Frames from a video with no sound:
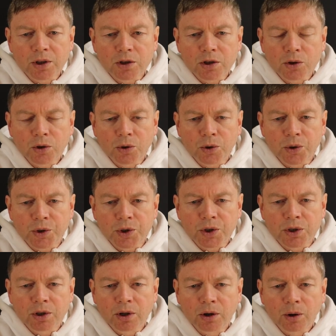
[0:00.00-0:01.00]
its
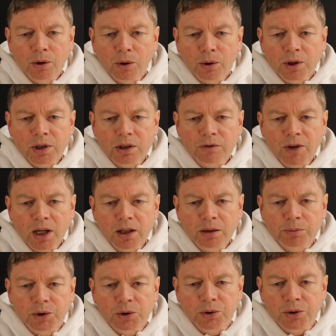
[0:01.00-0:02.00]
stores, all its
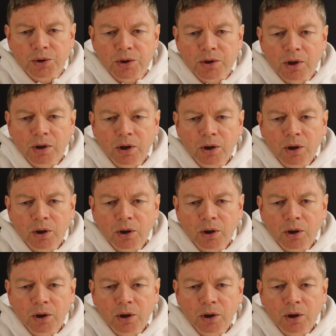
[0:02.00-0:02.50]
valuables,